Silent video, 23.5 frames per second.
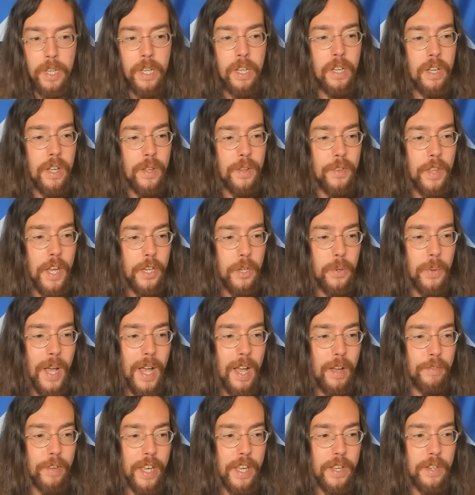Then you
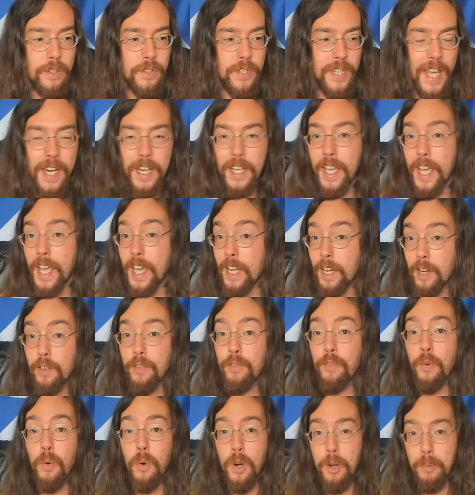have a dedicated
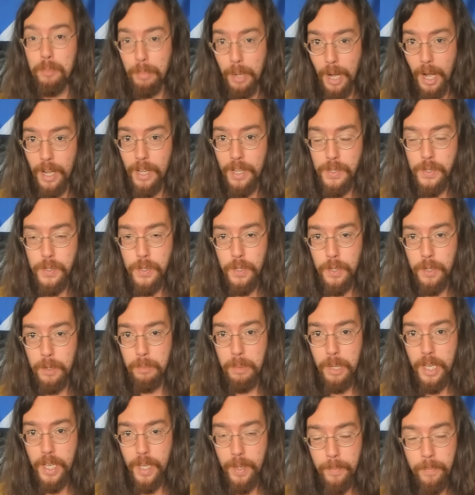foreign policy
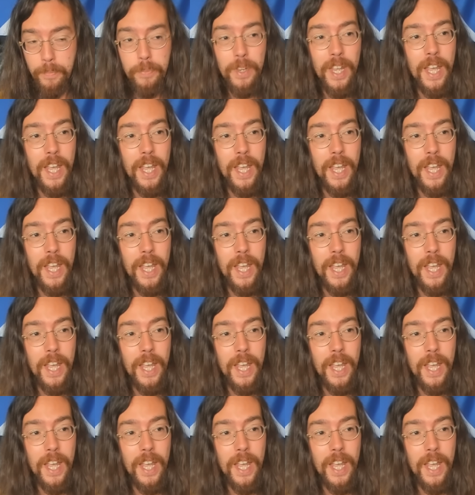debate.